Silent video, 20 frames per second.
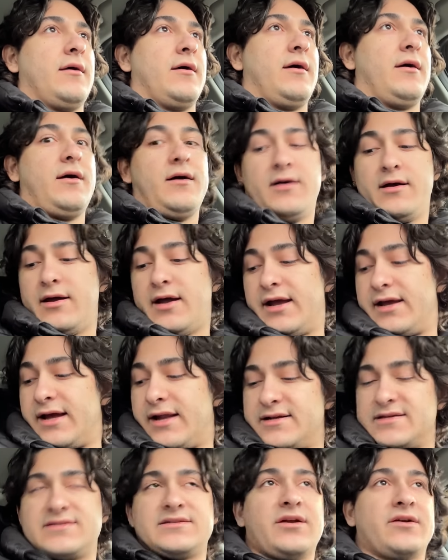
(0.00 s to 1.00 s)
uh, I
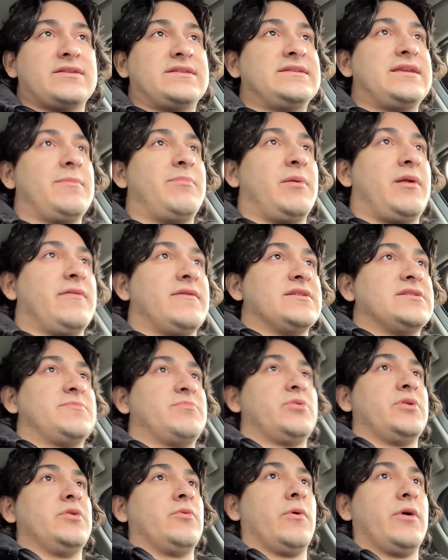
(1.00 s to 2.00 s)
gotta start sipping on this
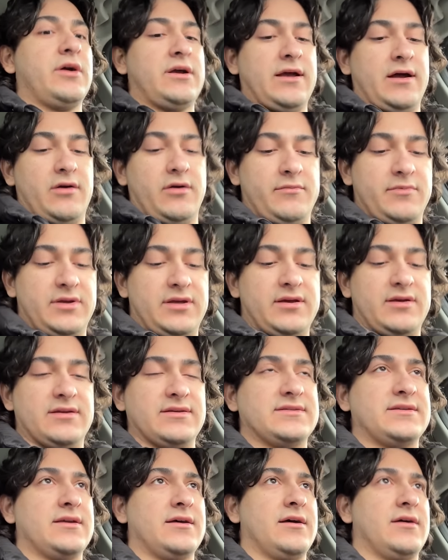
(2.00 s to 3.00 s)
pre-workout
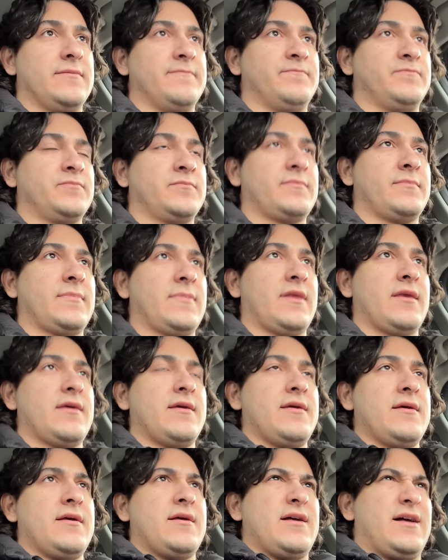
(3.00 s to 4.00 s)
because um,
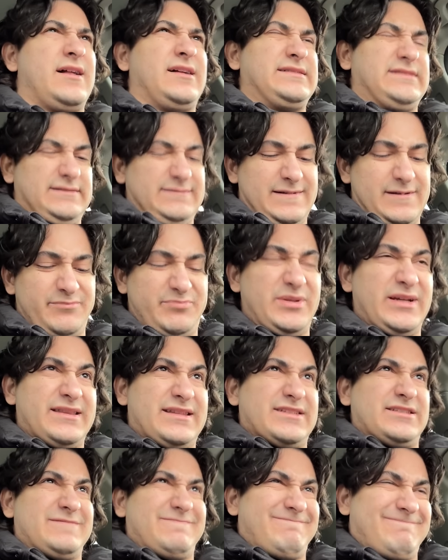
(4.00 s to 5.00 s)
I'll be at
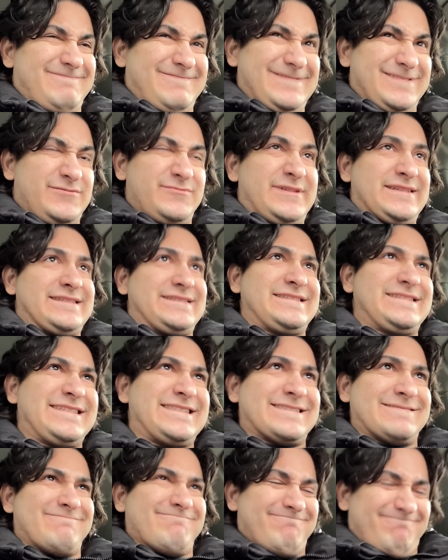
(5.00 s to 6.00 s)
the, oh my
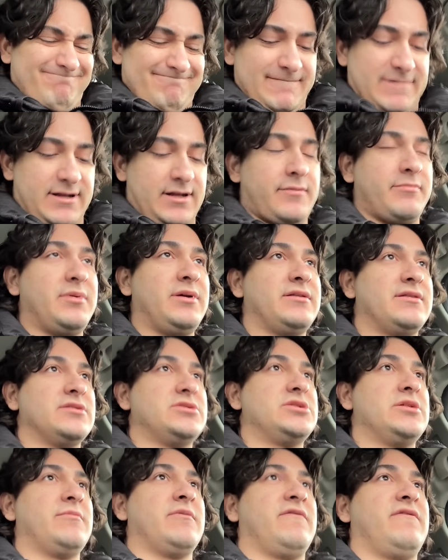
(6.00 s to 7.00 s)
God, I'll be at the
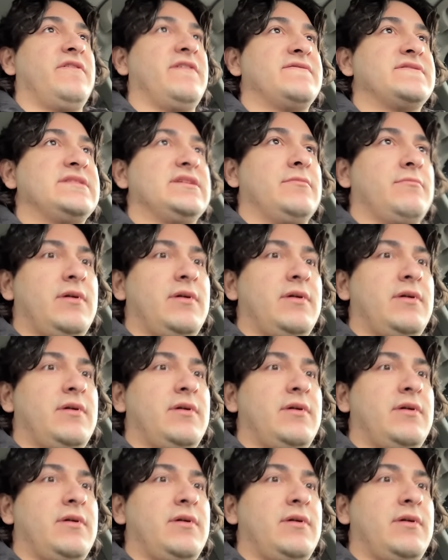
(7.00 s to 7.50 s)
gym in 15